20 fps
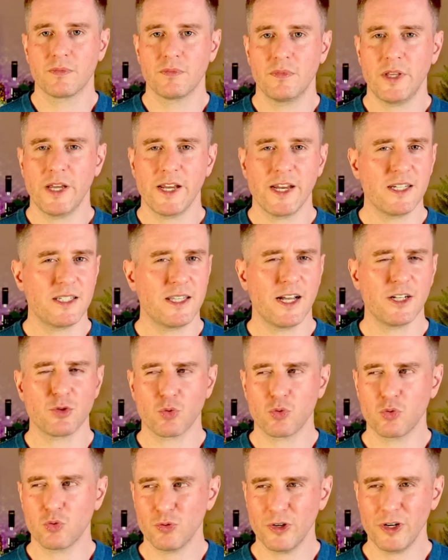Thing is, that's
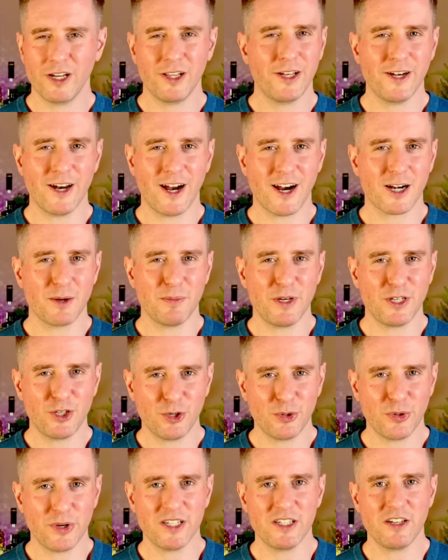really not going to be
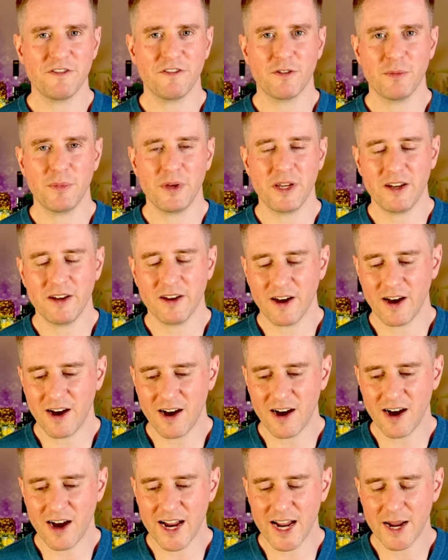too easy for me.
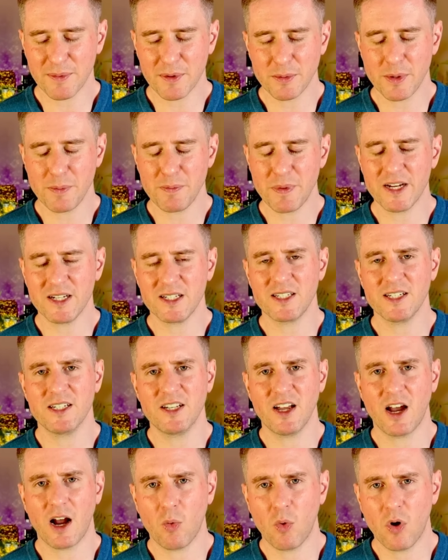I happen to be based in
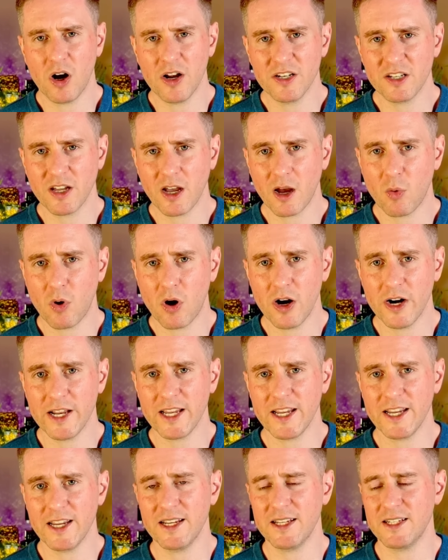Taiwan. Taiwan
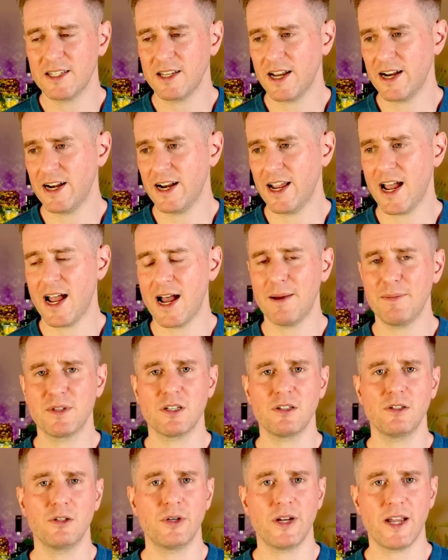is an
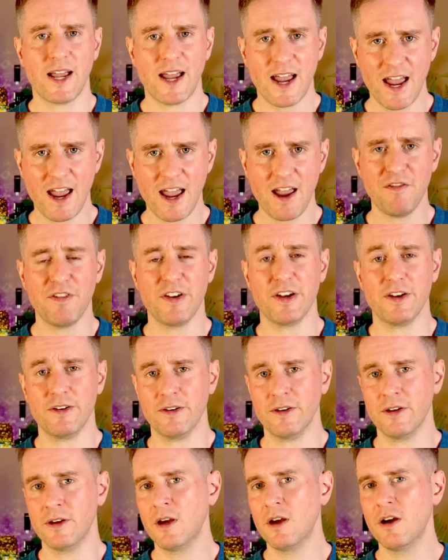absolute heaven
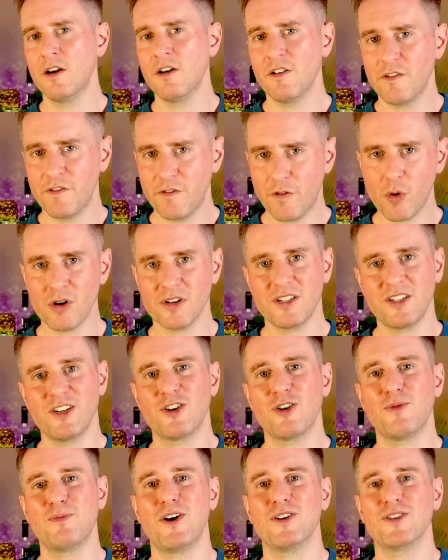for
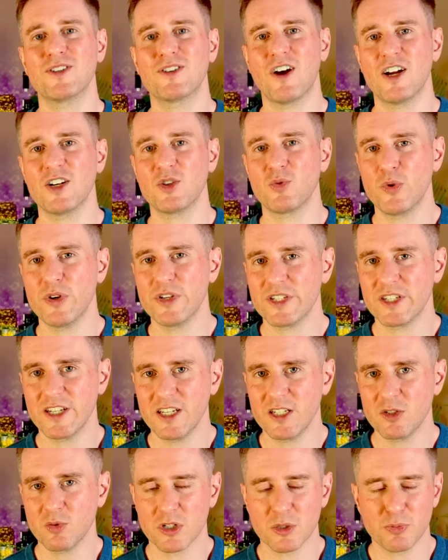single malt Scotch
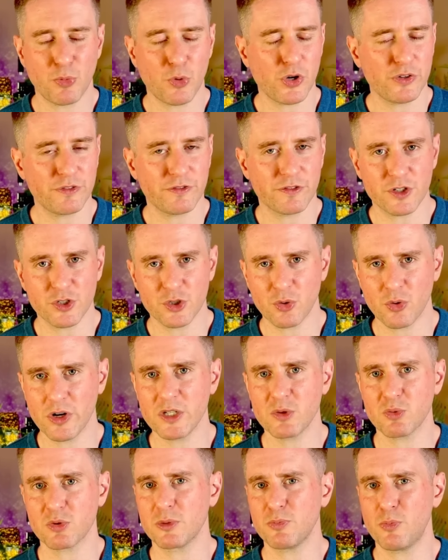whiskeys. We're spoiled for
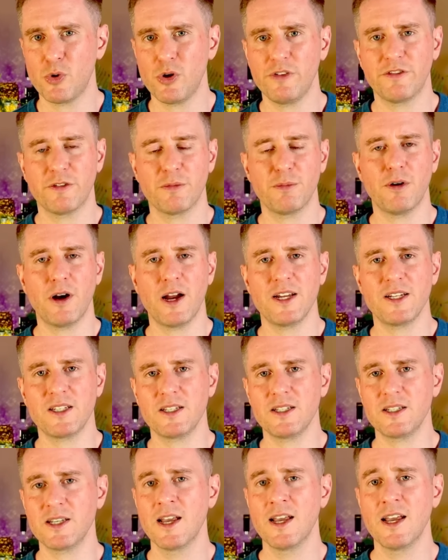choice, we're spoiled for
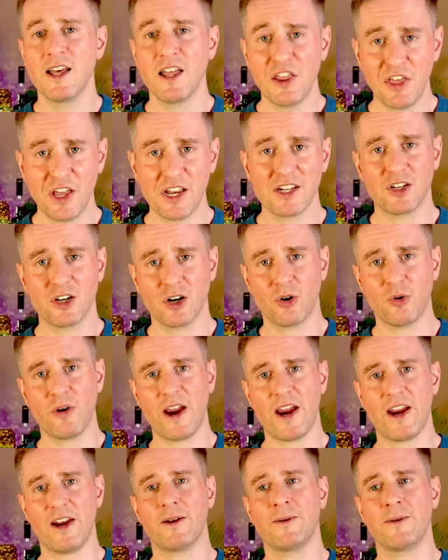prices. Things are
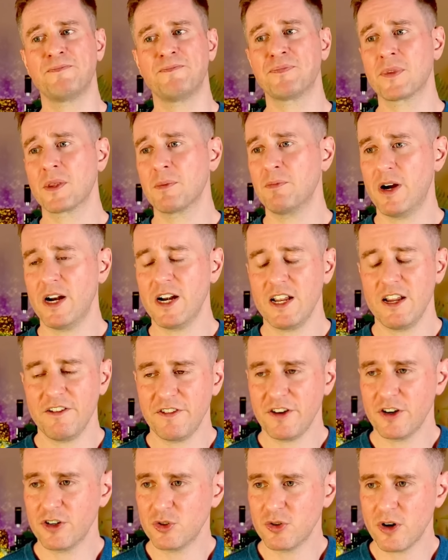great, but if
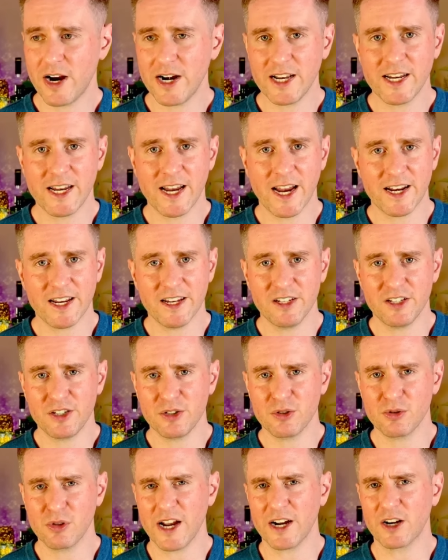you're trying to get
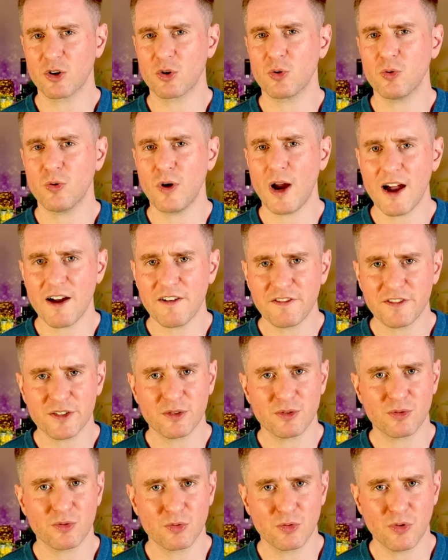into like craft
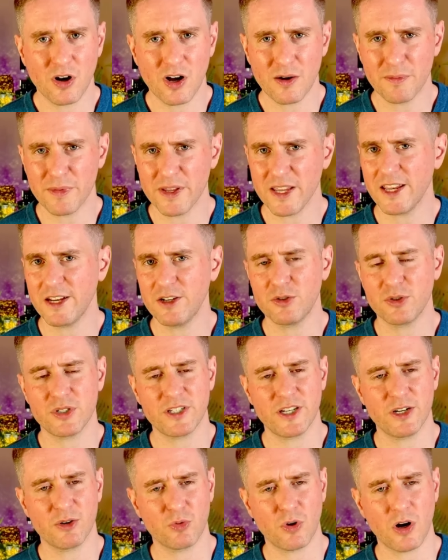rum,
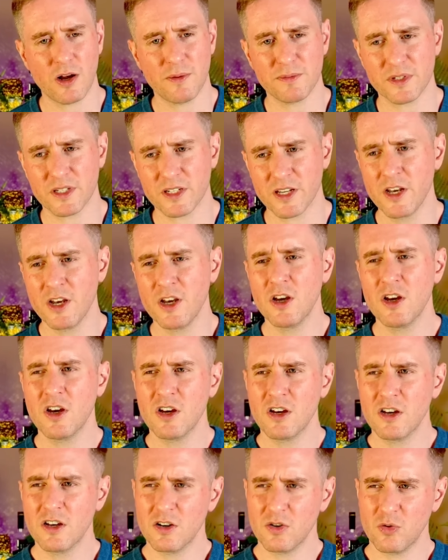interesting rums,
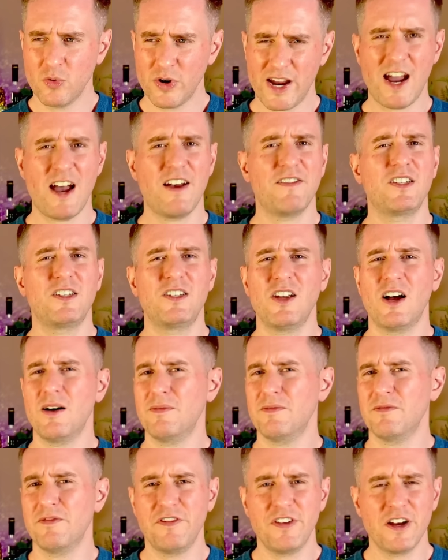we have
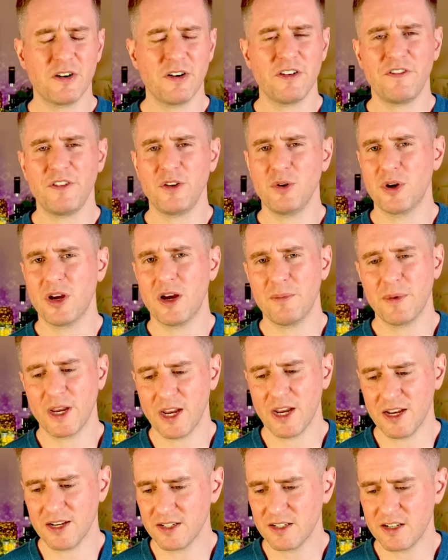some, very few coming
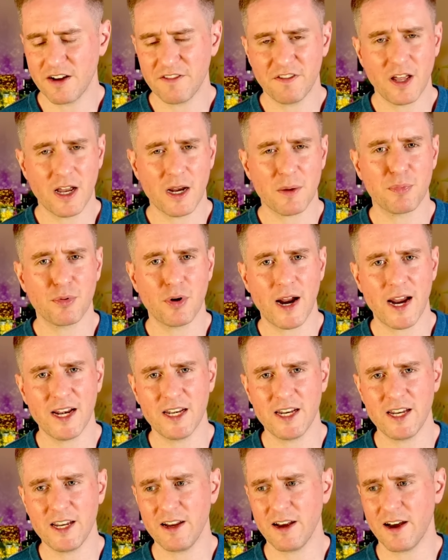in. Stuff like
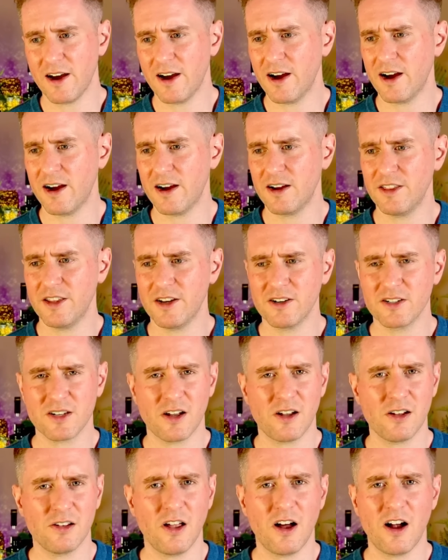brandy, there's
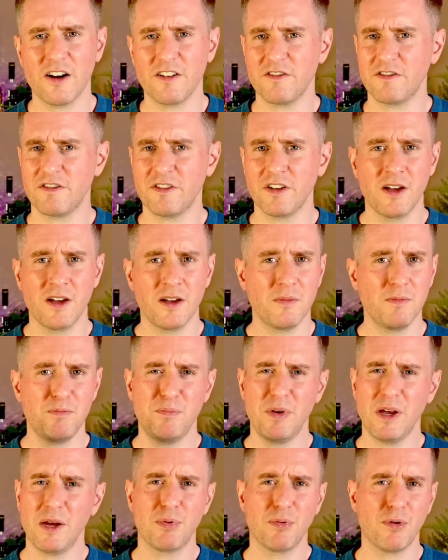a lot of
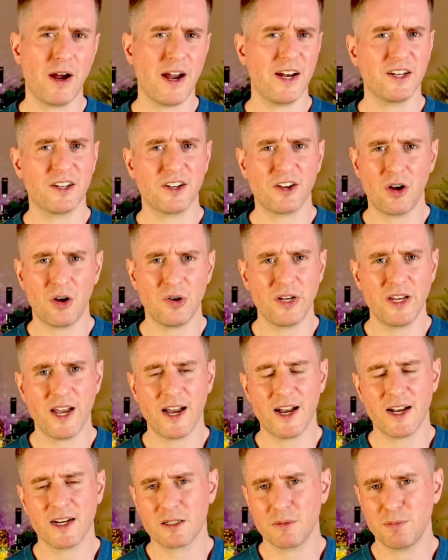big brand
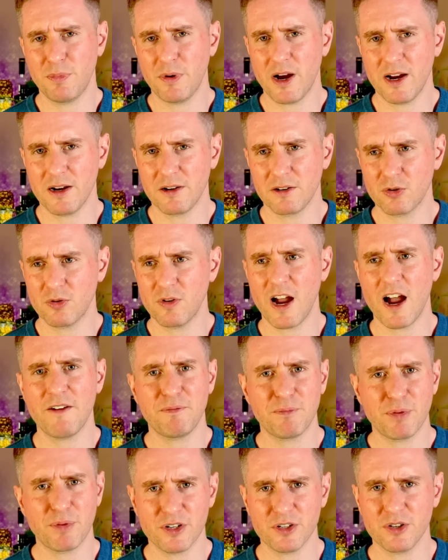cognacs, but
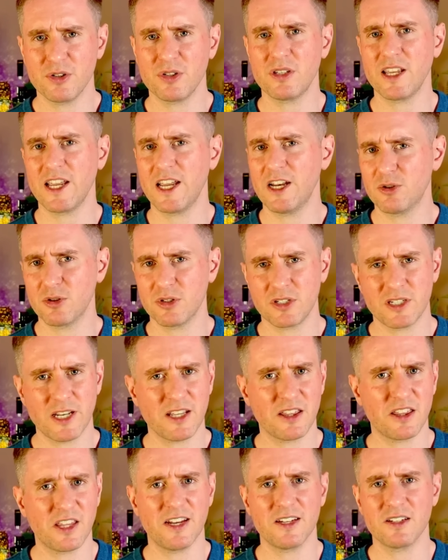craft produced
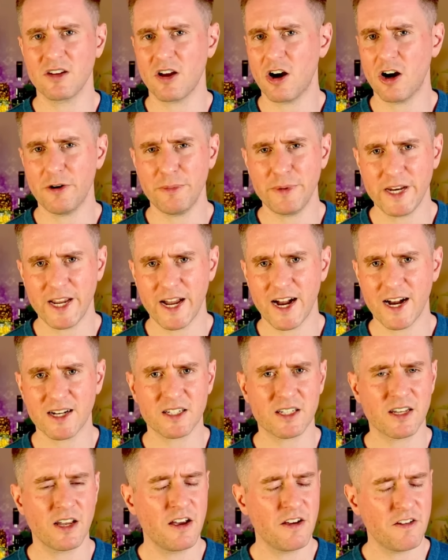interesting things,
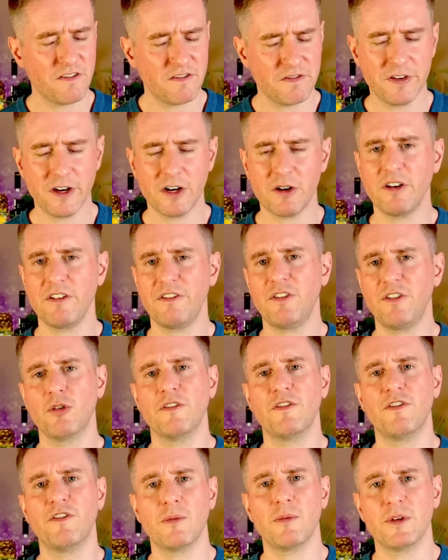Armagnacs, very few
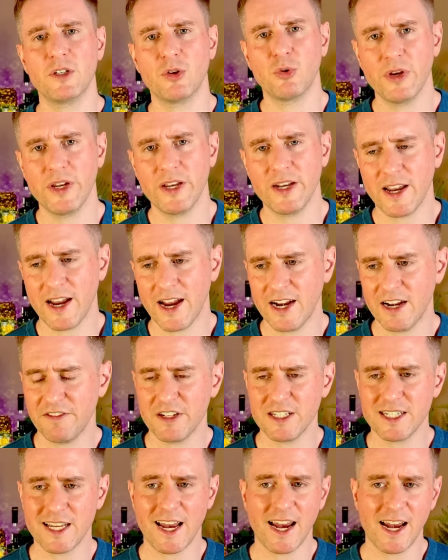and far between. And if
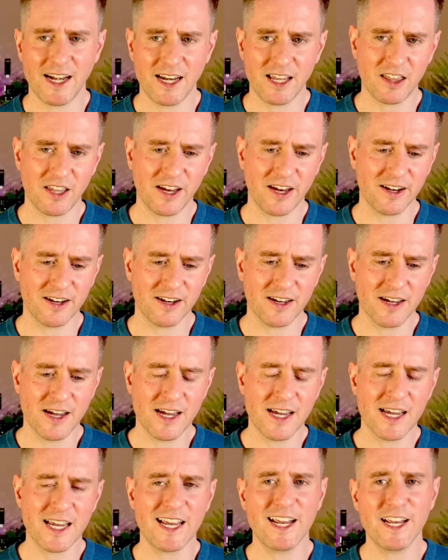it's anything
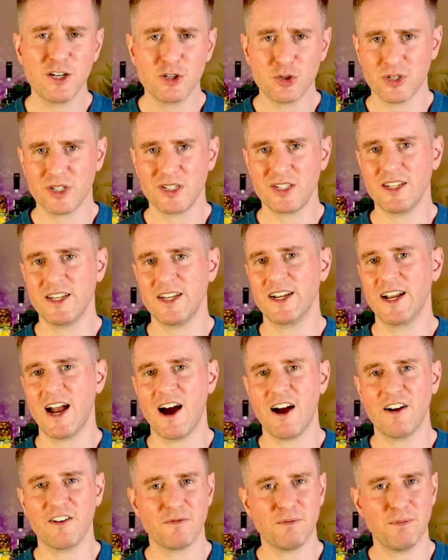interesting
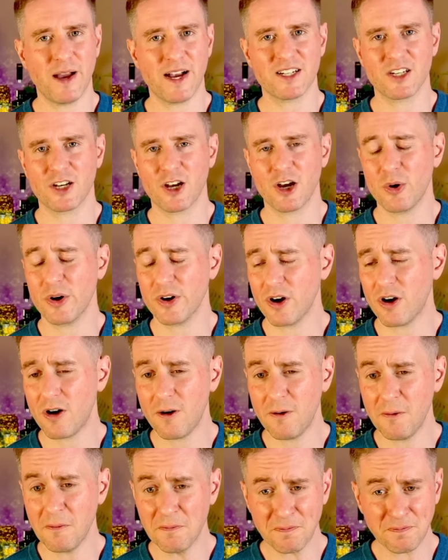out of Mexico at
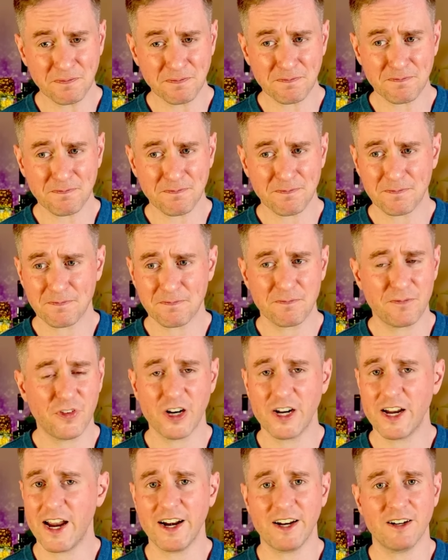all,
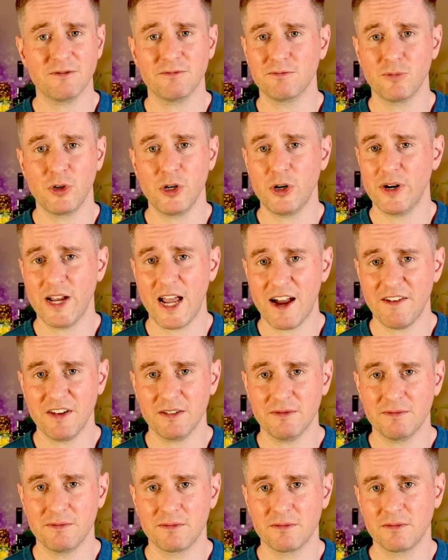forget it. We don't have
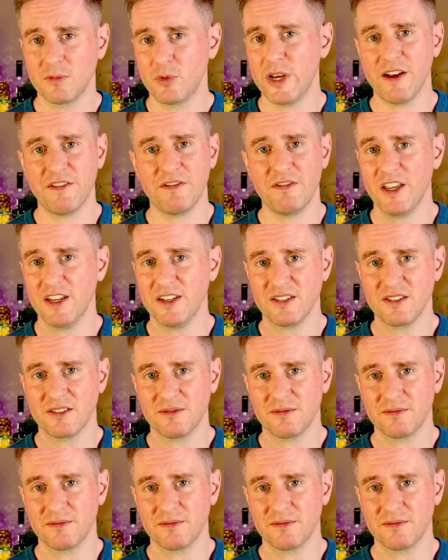it. We have this.